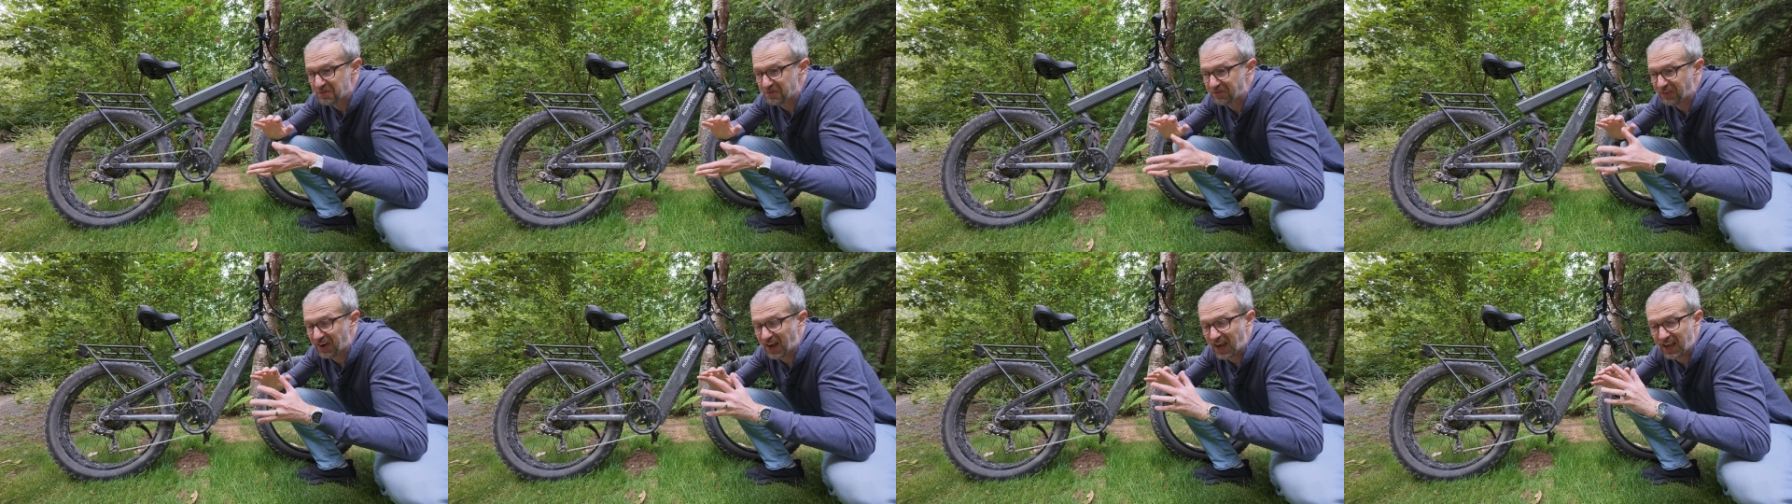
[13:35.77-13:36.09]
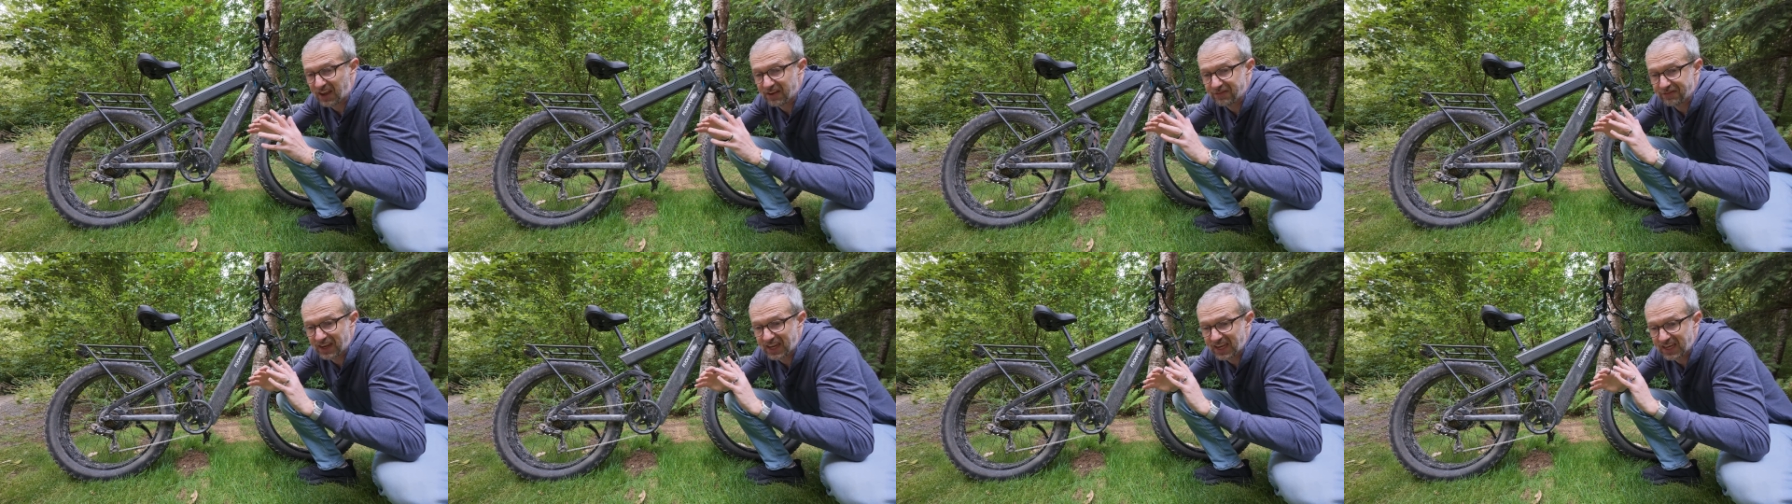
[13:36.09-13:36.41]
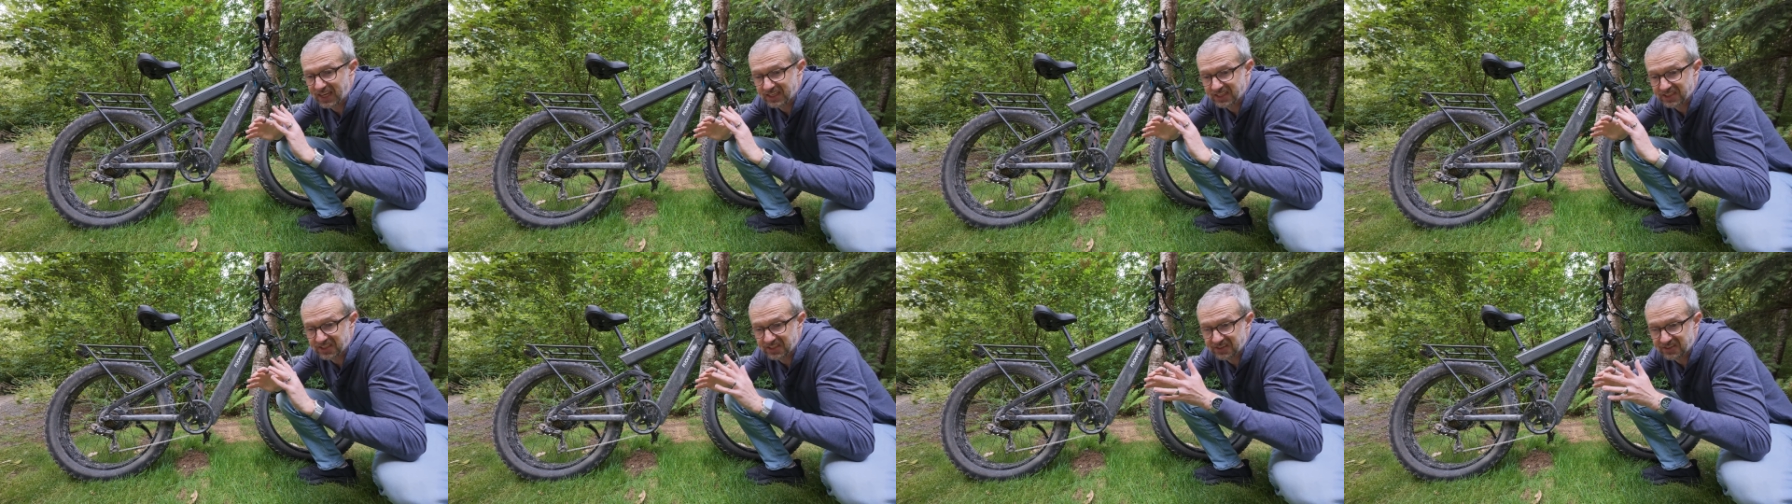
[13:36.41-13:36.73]

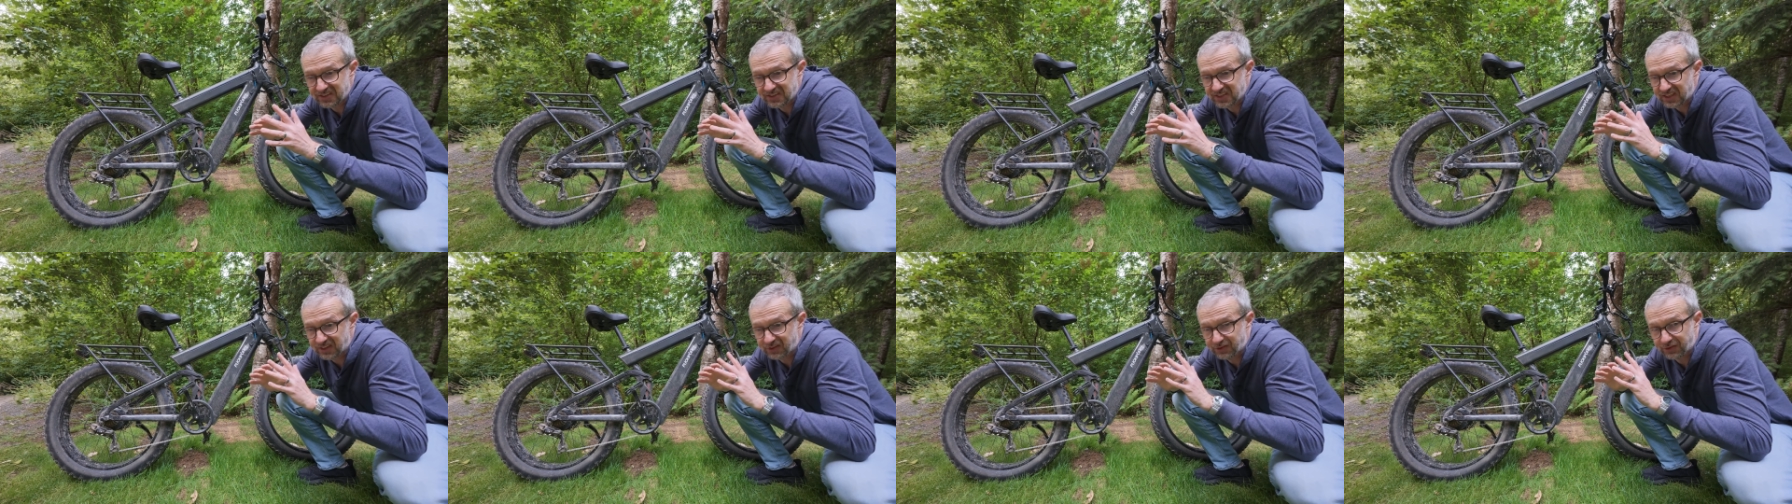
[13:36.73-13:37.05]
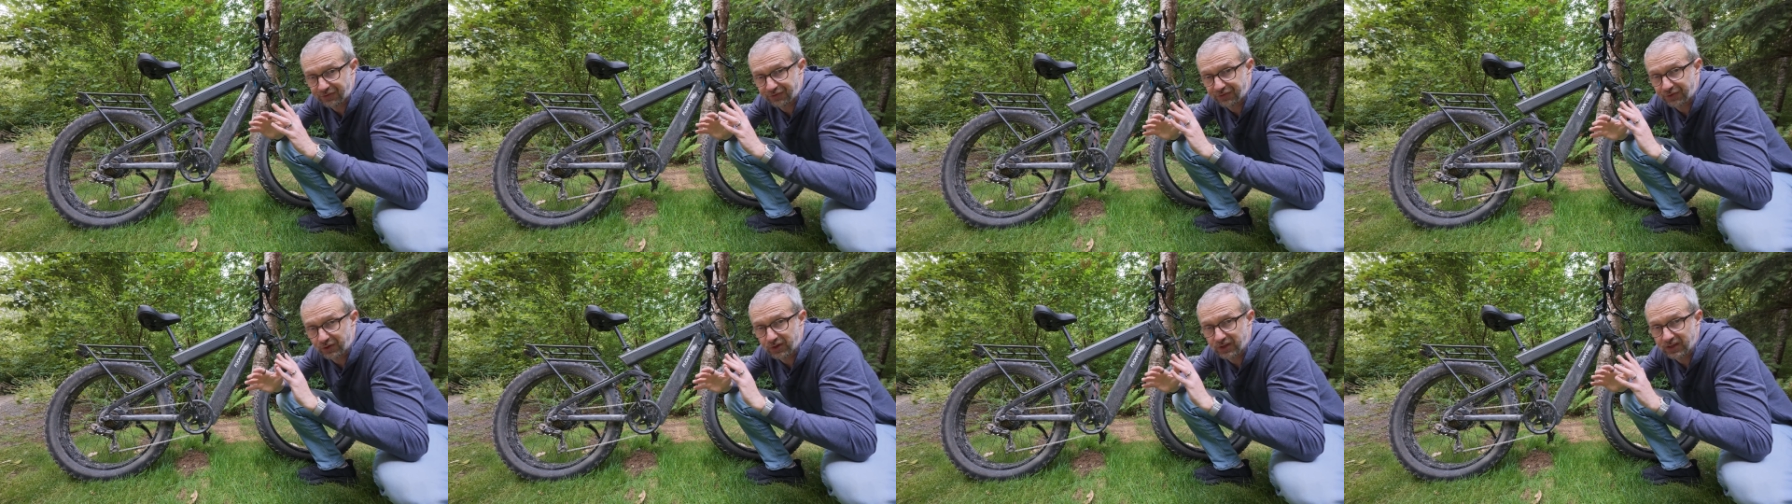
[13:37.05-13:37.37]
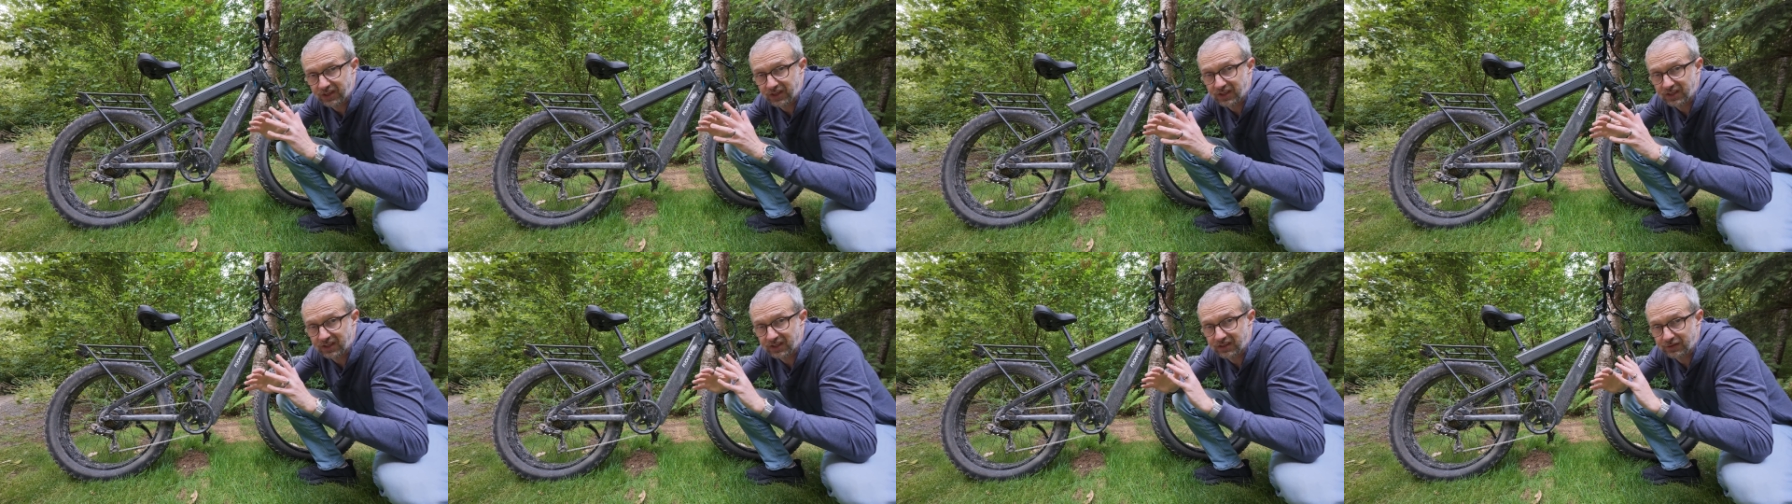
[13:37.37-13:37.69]
5'8" to 6
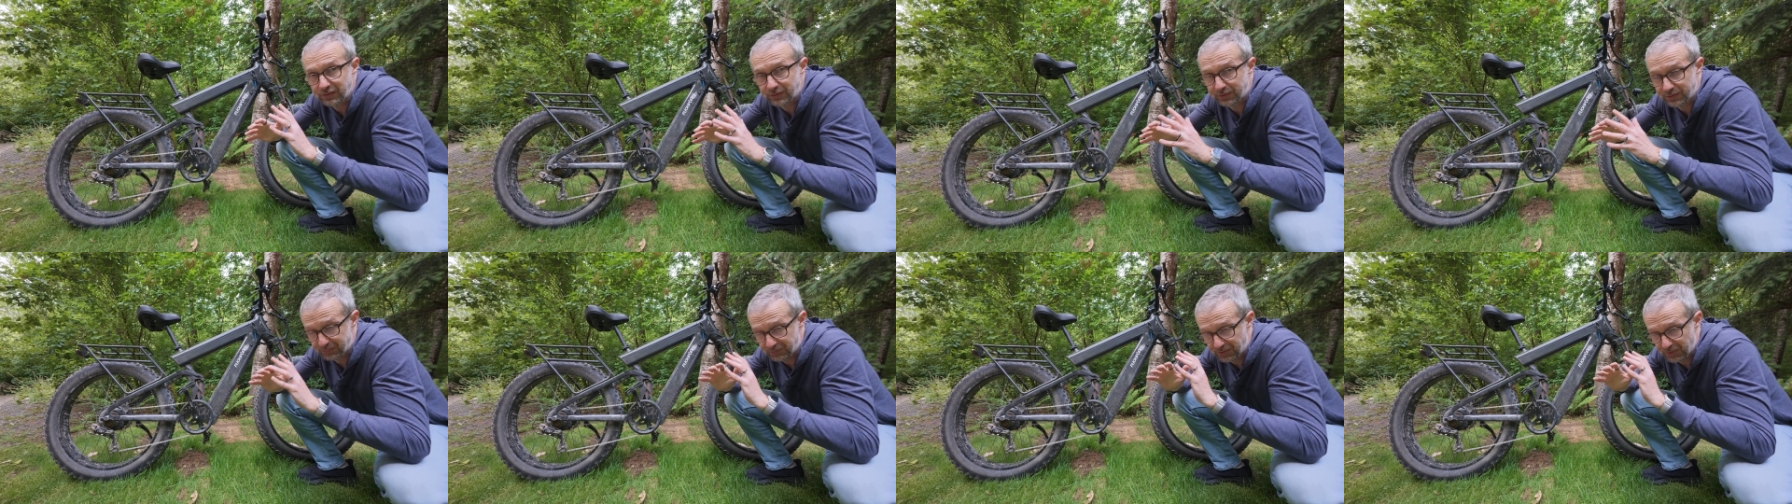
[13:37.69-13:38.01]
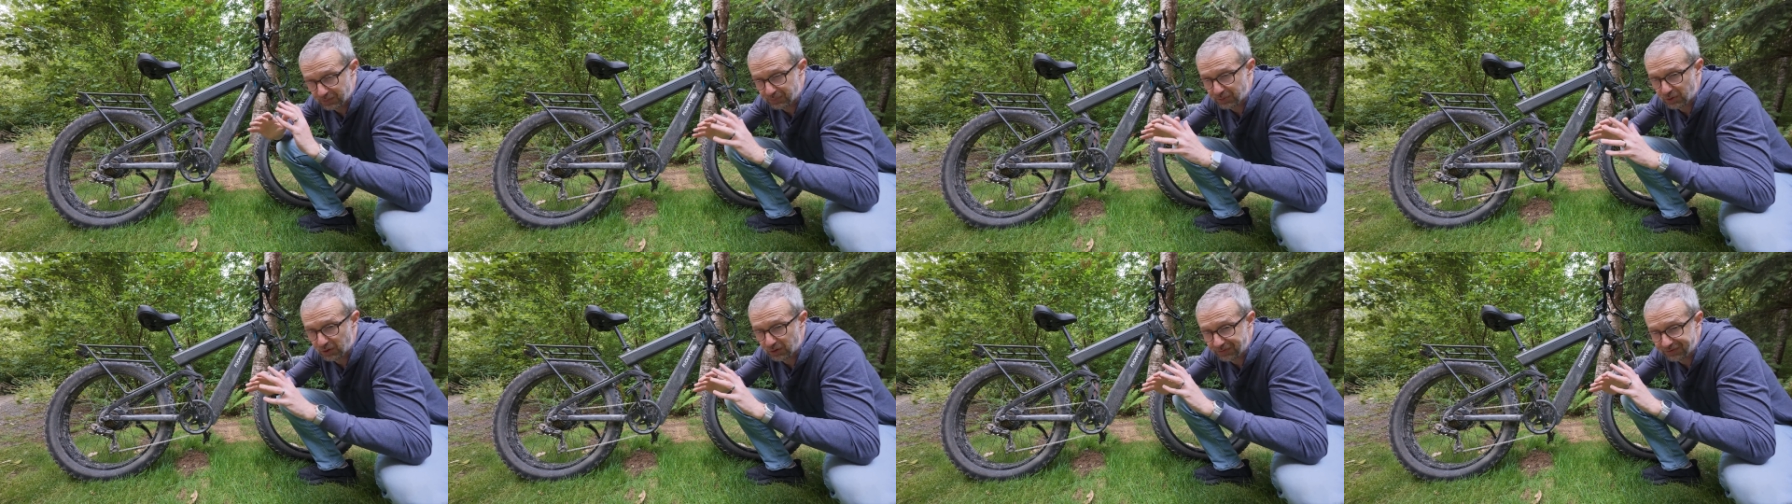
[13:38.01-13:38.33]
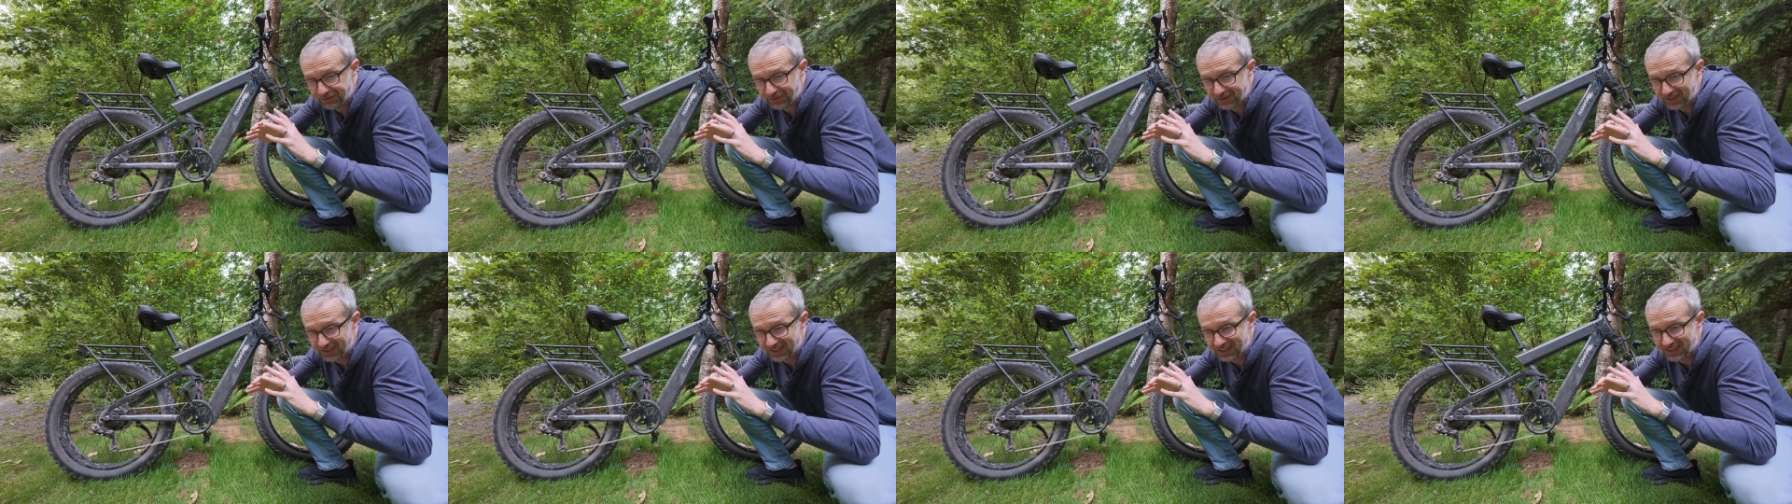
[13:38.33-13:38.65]
foot is the
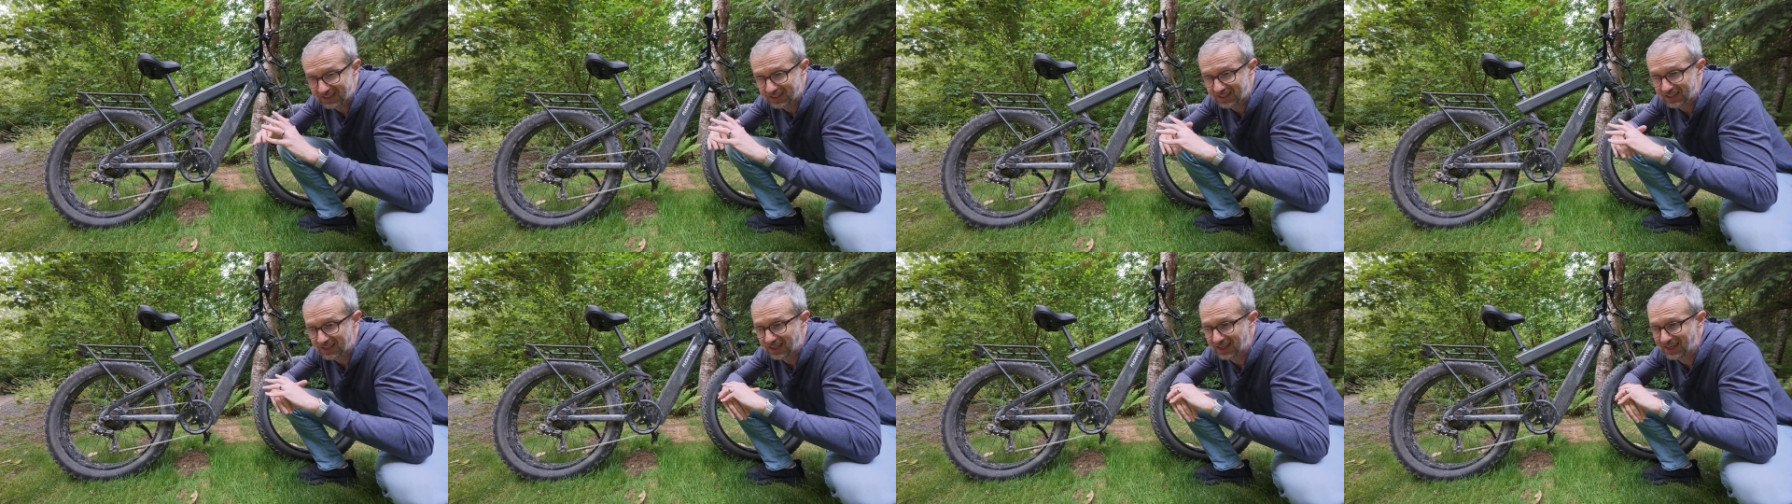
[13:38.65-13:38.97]
perfect.